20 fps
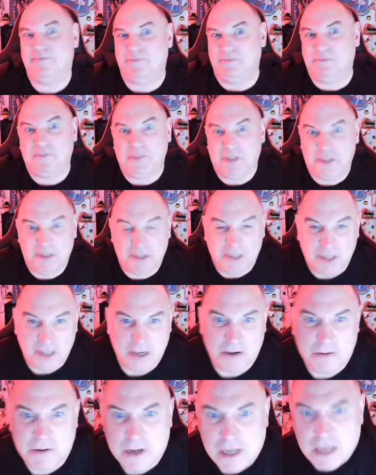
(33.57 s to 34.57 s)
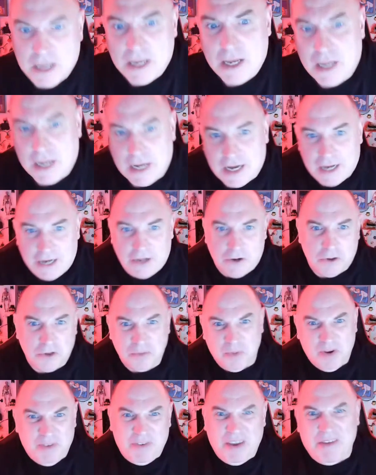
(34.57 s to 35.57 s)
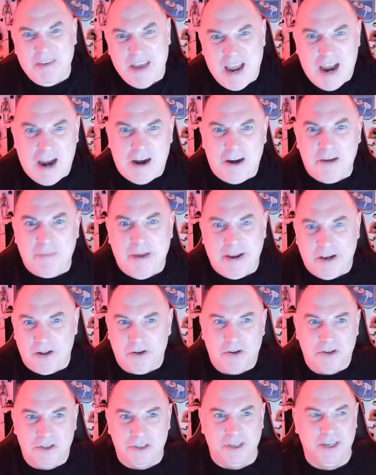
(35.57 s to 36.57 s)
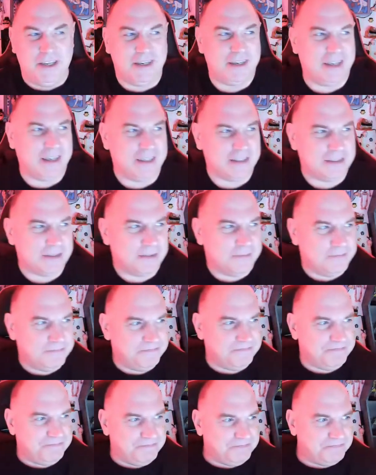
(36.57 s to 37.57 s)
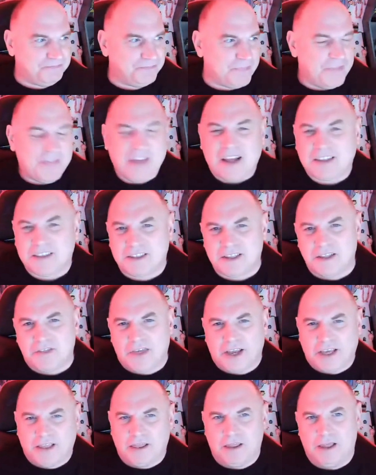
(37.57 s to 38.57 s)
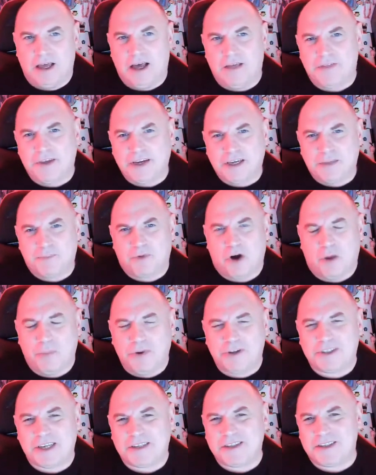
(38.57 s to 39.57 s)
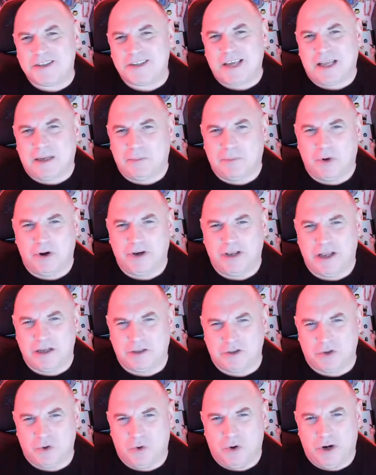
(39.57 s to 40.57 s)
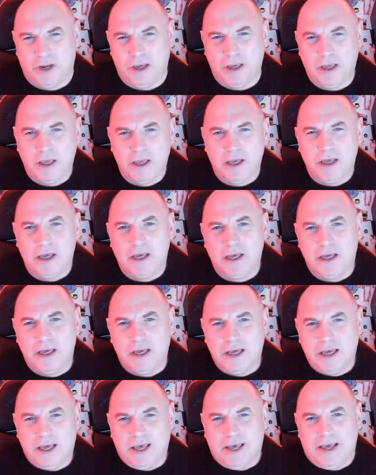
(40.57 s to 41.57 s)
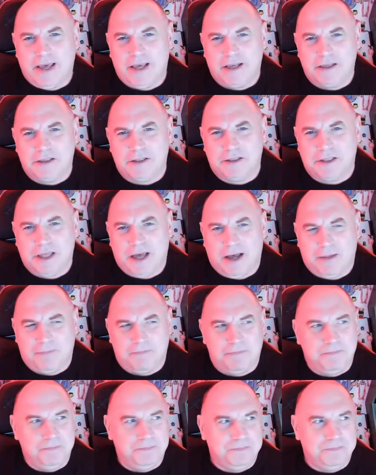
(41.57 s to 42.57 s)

Mm, no, and he goes, "But if will give you higher, you might hallucinate." And that's the thing. I think the problem because that's the selling point of this story is that